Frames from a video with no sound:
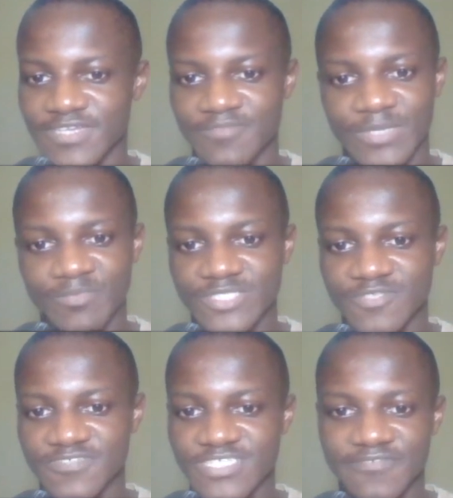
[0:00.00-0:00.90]
a bit
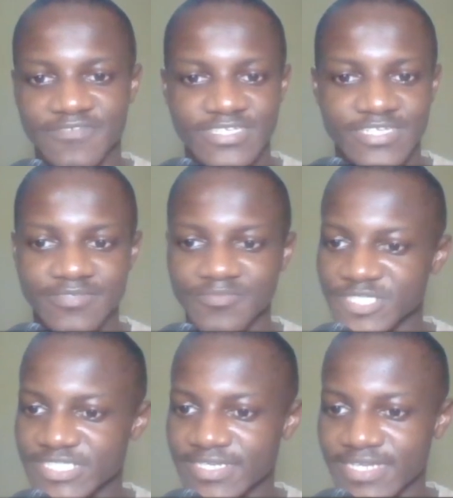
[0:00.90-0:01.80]
of shuffling and
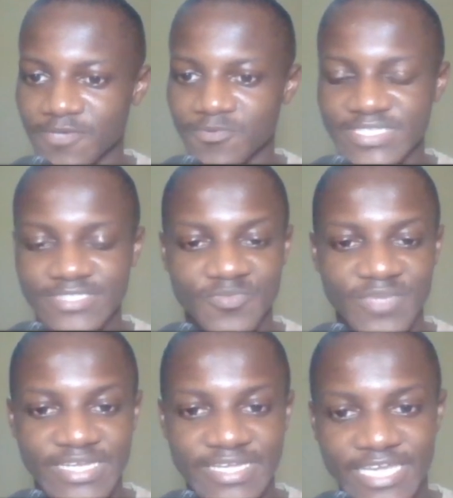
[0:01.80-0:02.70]
pretending like we were still
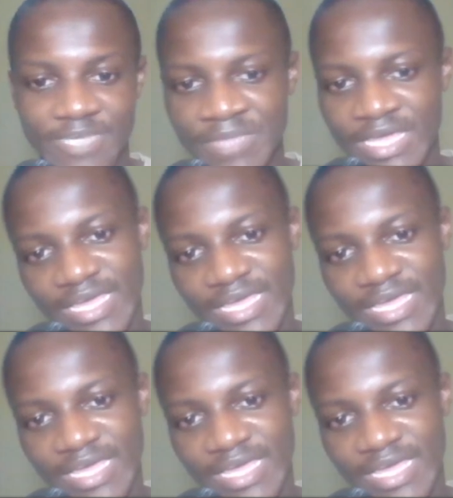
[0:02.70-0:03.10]
playing the game,